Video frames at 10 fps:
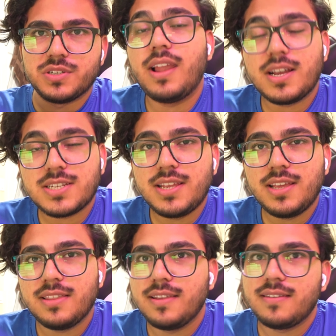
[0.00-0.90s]
Lastly,
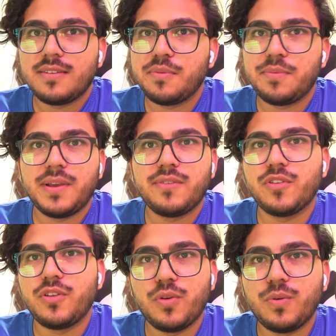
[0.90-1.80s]
there is some space for
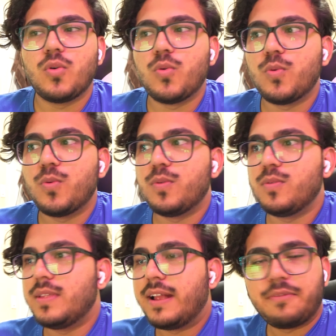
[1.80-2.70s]
the notes. So
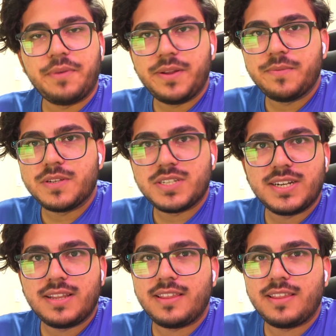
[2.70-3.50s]
that's pretty much it.